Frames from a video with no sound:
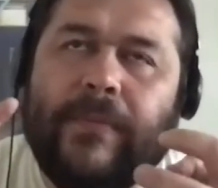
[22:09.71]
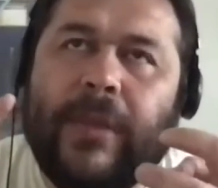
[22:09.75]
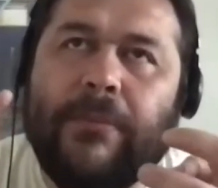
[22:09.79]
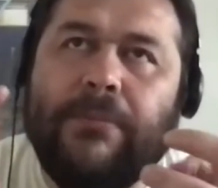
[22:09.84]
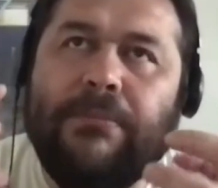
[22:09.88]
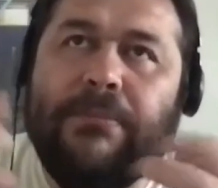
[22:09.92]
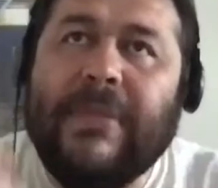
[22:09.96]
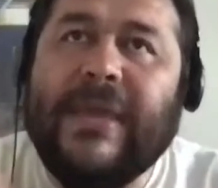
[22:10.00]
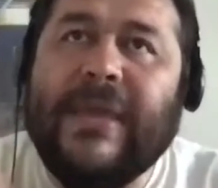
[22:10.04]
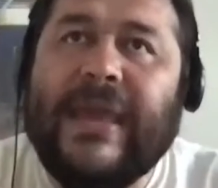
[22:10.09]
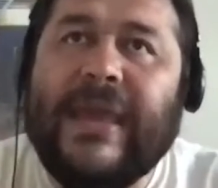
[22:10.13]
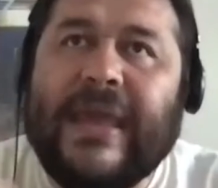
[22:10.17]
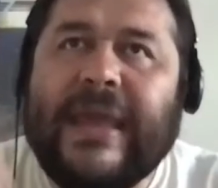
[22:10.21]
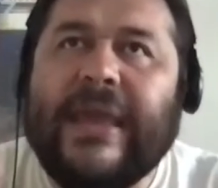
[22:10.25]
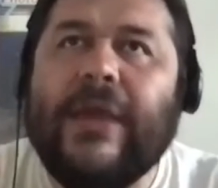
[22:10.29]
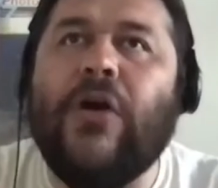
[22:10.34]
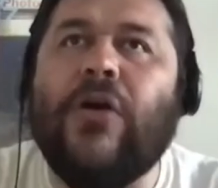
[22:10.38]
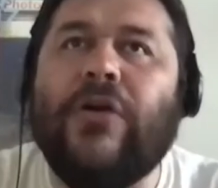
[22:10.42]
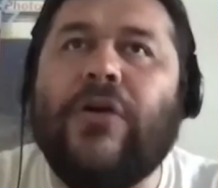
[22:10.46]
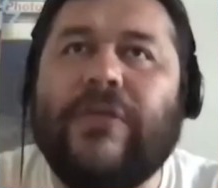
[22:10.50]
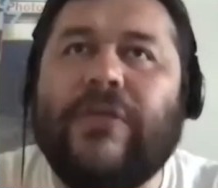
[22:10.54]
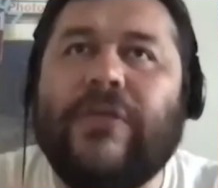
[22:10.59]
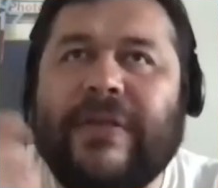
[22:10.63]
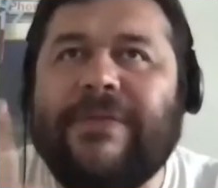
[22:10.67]
me
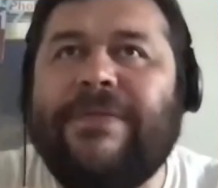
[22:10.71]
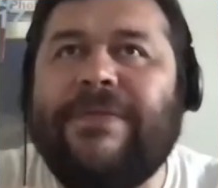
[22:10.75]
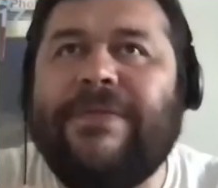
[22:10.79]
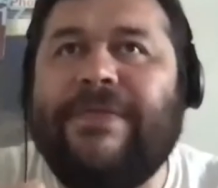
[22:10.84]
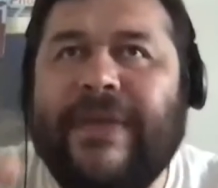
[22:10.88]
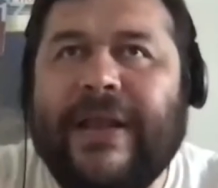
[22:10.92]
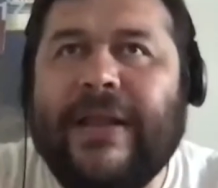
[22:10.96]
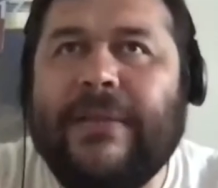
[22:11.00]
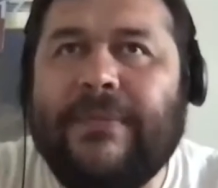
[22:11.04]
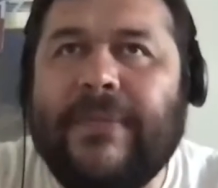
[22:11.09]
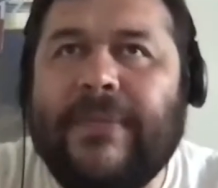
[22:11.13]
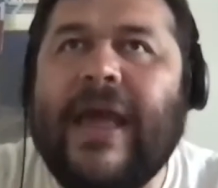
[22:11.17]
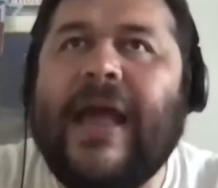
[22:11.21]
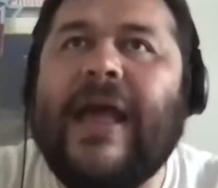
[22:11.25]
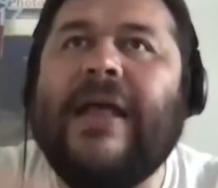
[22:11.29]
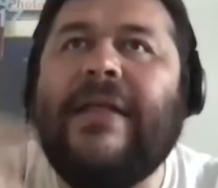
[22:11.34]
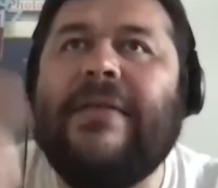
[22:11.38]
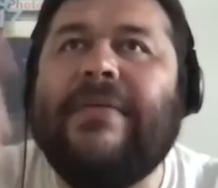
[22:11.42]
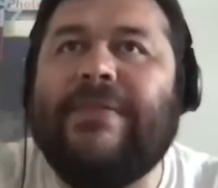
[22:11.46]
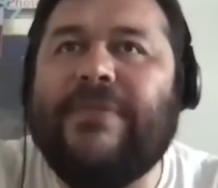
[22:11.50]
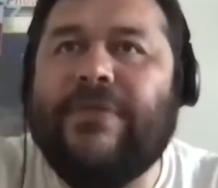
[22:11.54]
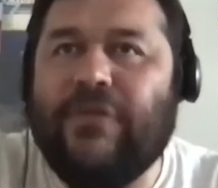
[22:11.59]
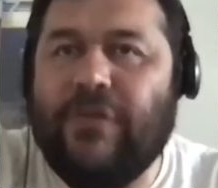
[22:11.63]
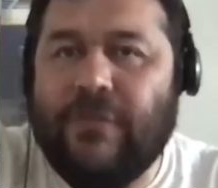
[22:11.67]
or the film
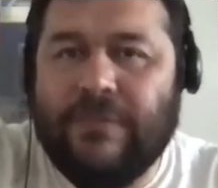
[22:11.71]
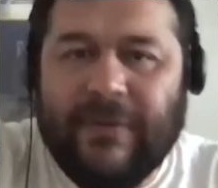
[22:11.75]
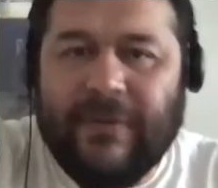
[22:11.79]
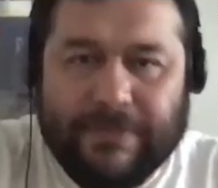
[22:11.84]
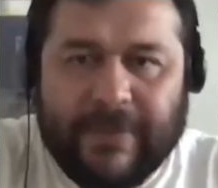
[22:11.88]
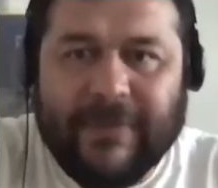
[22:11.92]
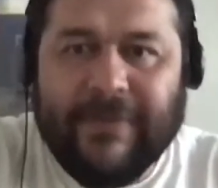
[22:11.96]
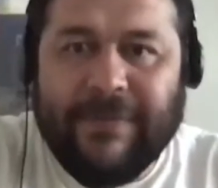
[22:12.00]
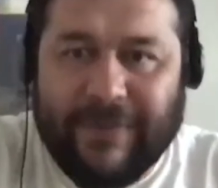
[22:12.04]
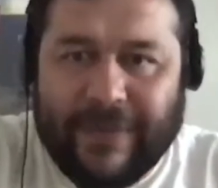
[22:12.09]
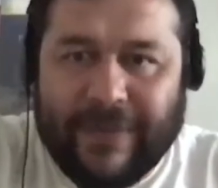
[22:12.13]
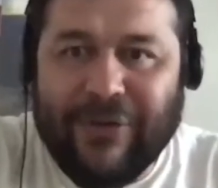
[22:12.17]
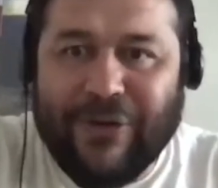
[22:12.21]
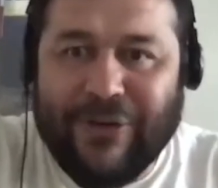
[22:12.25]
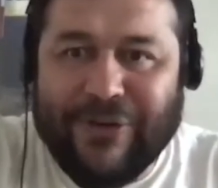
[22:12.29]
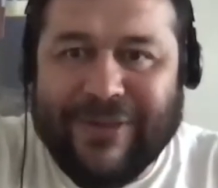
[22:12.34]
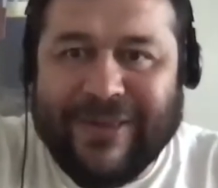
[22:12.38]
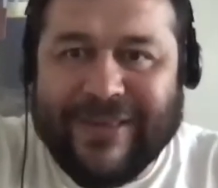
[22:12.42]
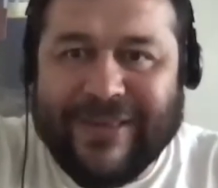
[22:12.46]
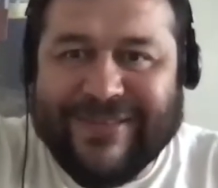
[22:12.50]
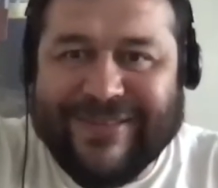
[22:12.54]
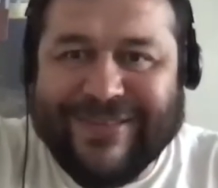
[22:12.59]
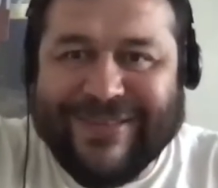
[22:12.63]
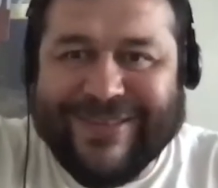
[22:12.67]
and some specific
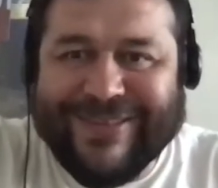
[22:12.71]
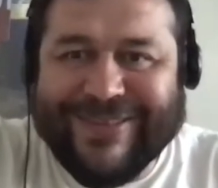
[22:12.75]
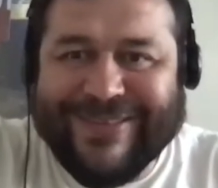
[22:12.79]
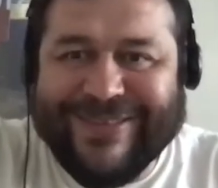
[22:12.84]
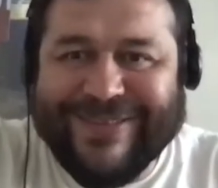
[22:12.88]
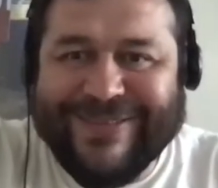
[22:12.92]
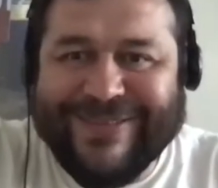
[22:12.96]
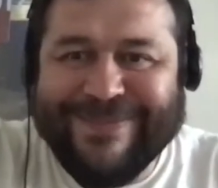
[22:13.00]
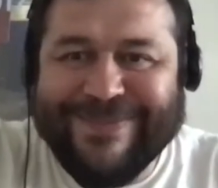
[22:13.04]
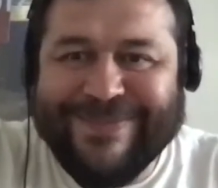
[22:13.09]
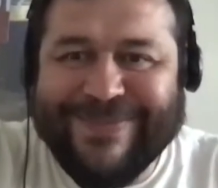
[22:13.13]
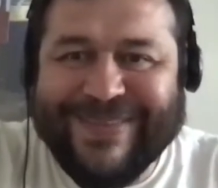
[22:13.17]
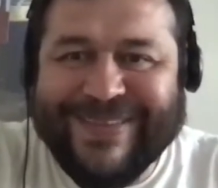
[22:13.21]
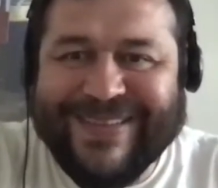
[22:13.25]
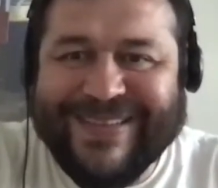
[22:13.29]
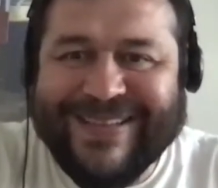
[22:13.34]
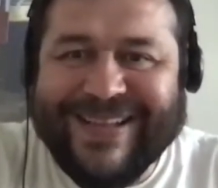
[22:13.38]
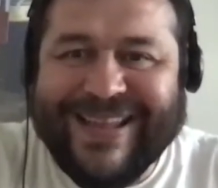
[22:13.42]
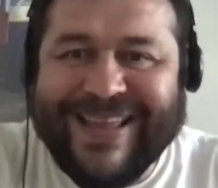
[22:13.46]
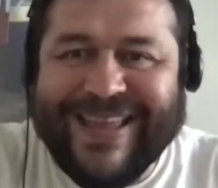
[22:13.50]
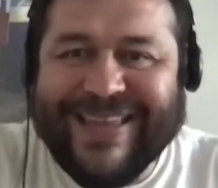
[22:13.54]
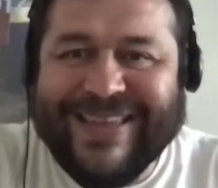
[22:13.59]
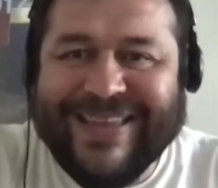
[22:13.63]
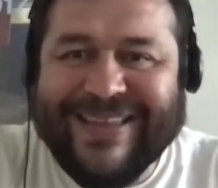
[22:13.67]
audiences,
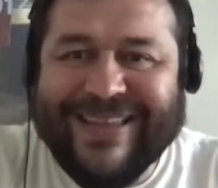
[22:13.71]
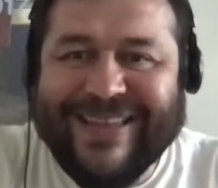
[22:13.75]
like